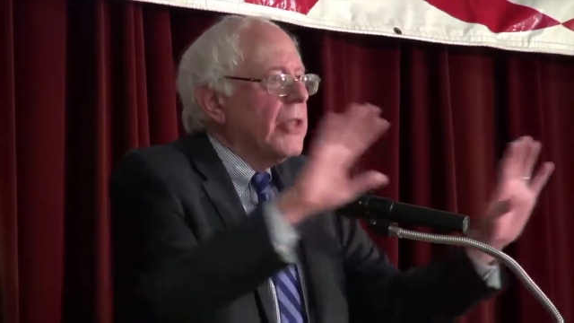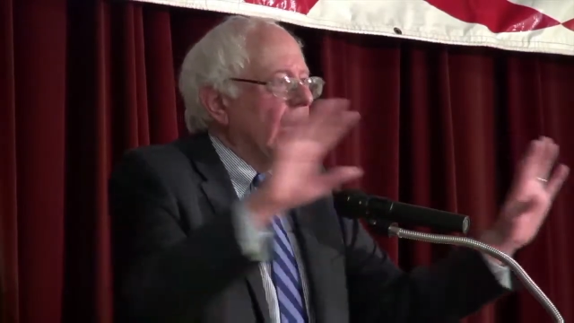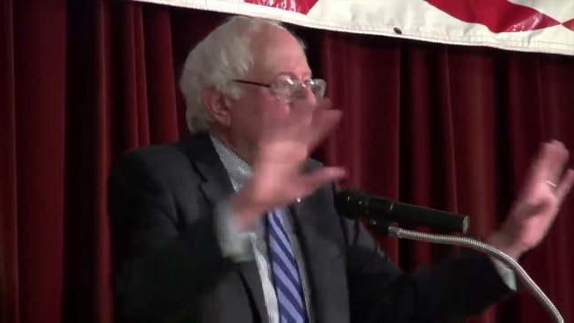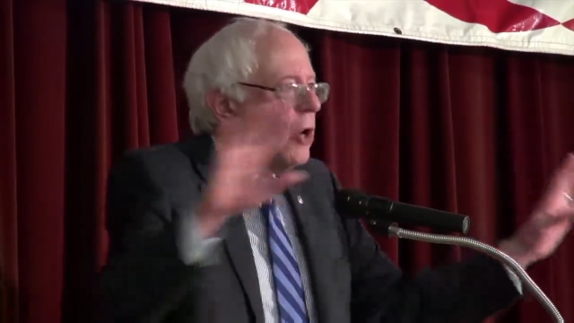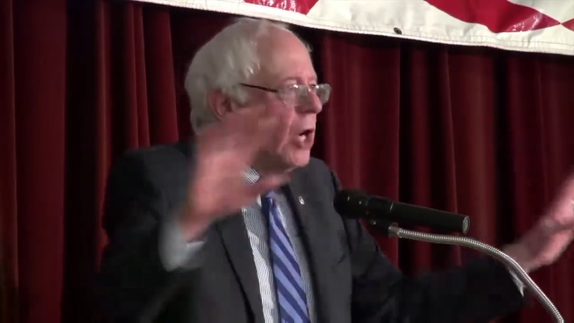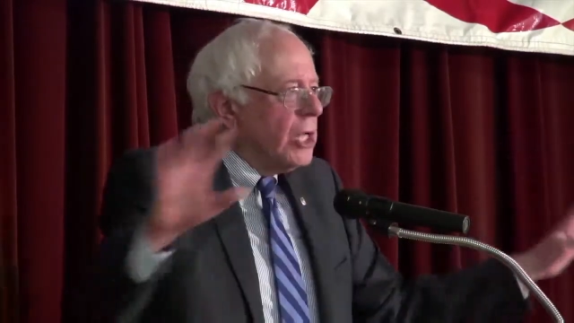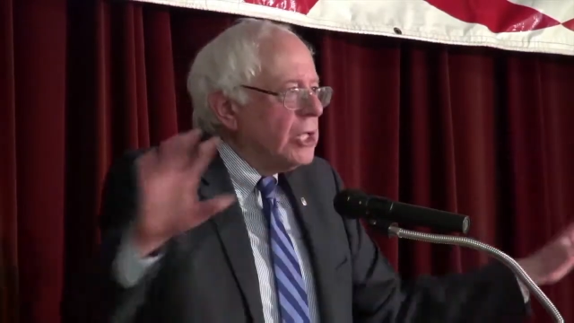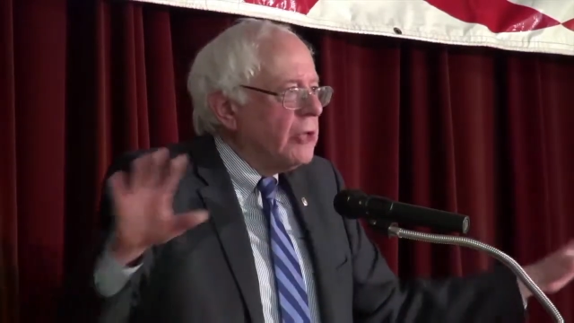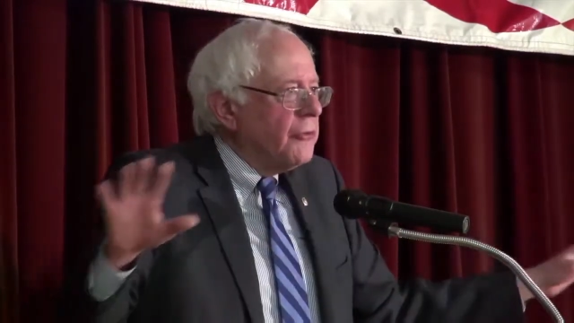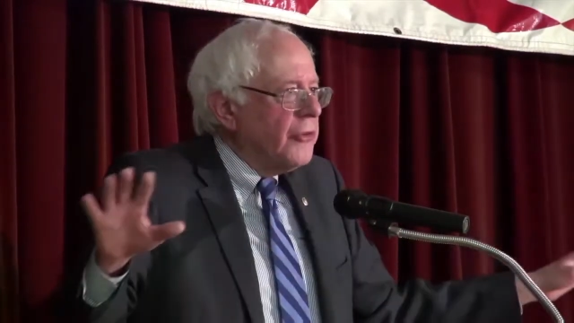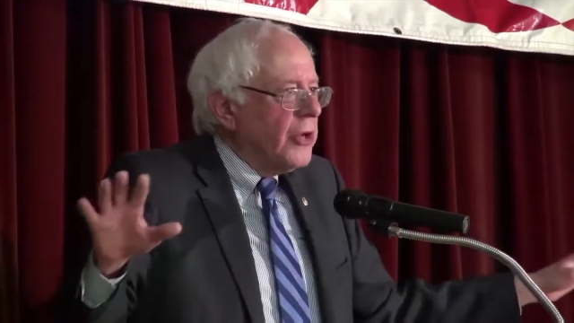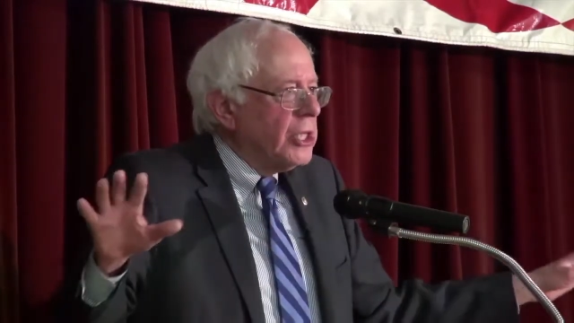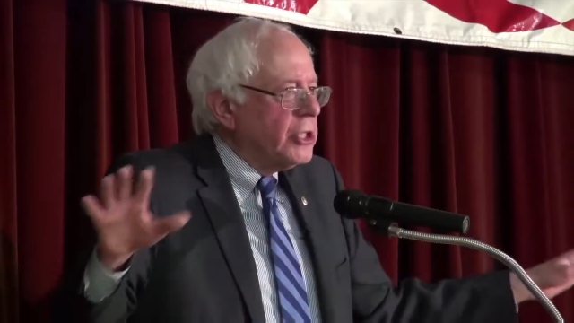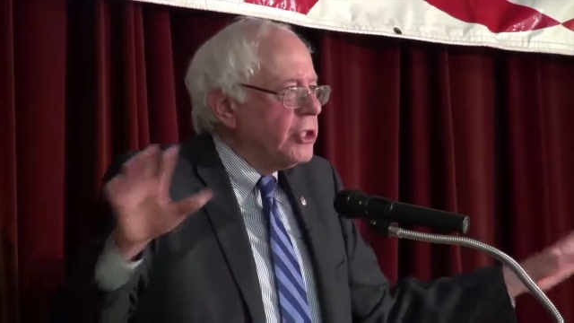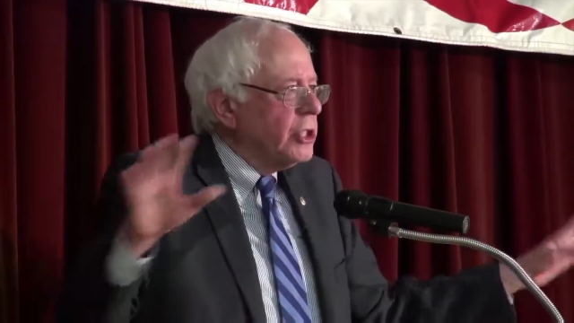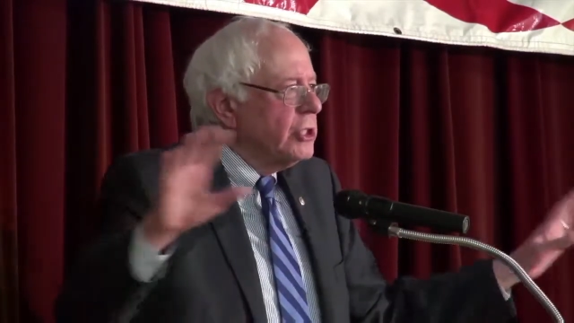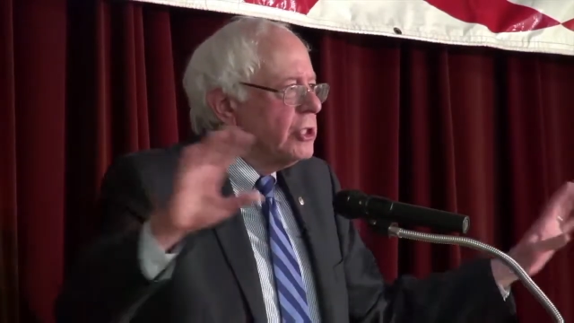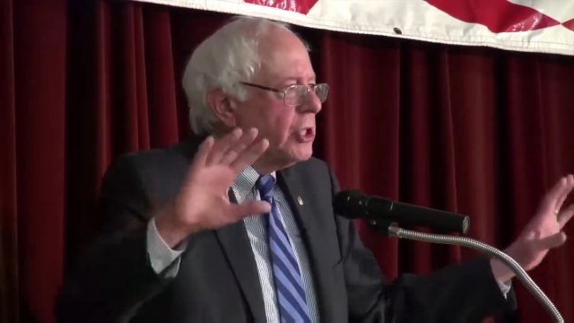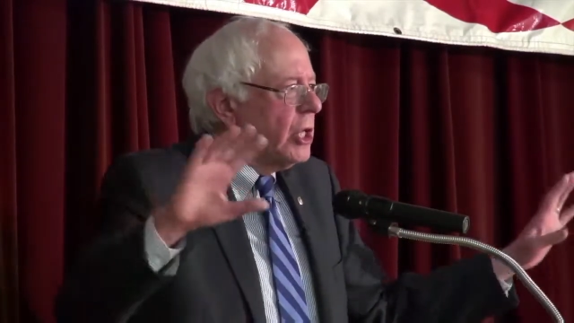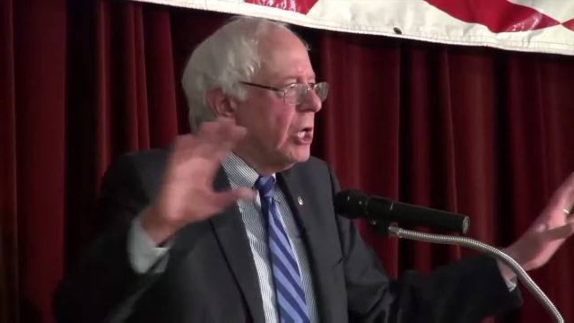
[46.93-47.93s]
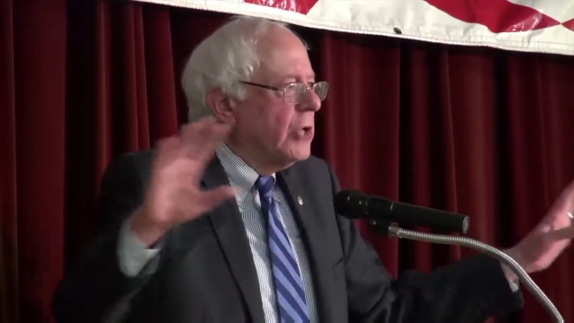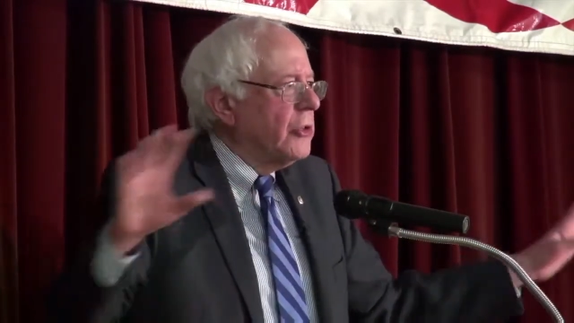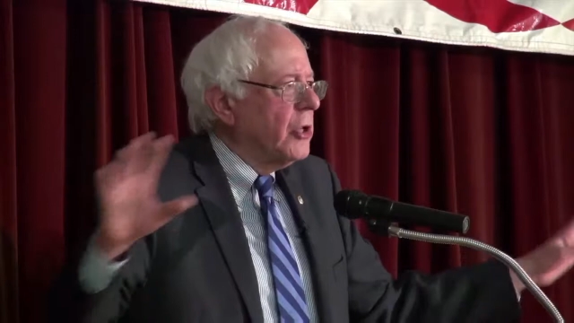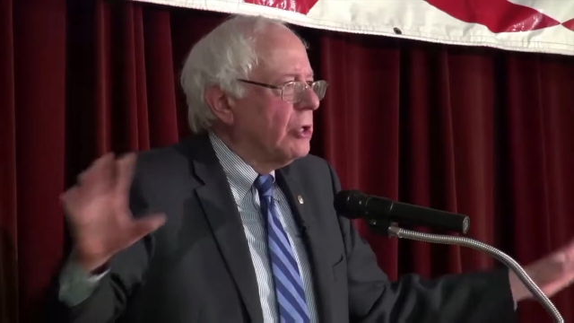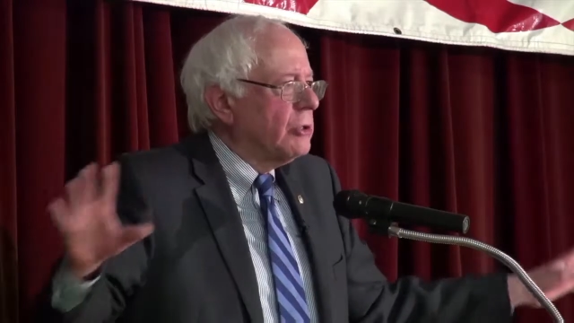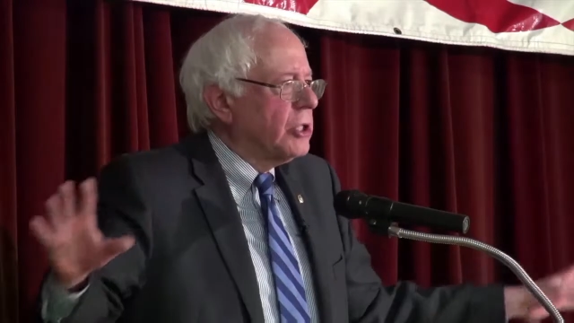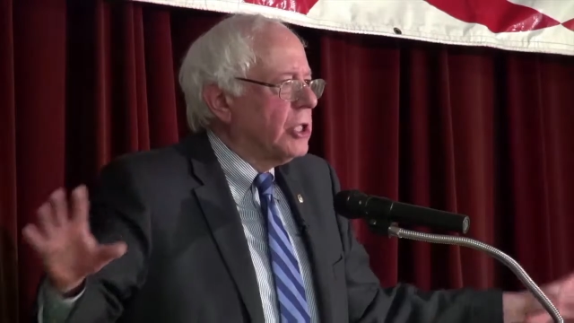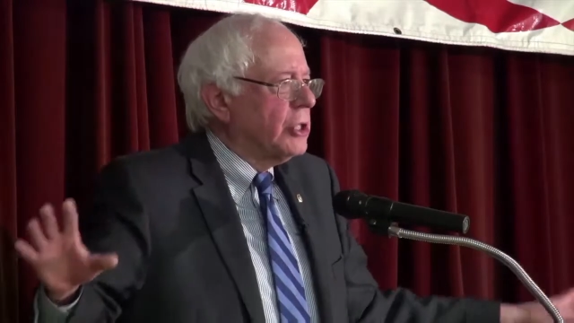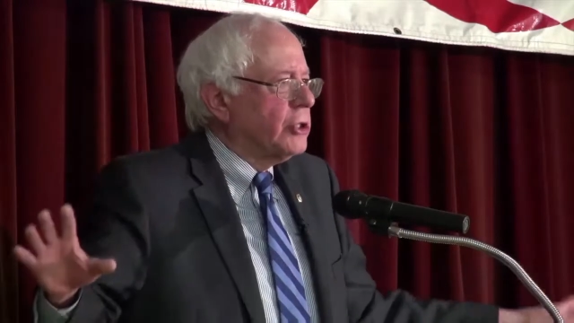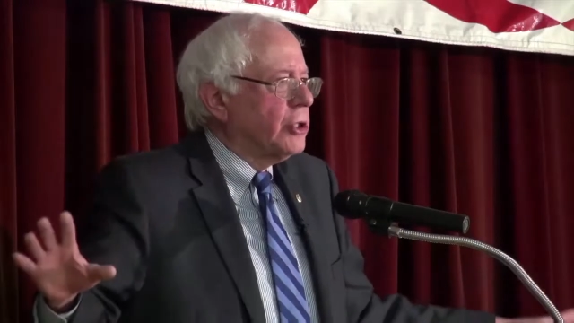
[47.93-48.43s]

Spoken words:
There are divisions on those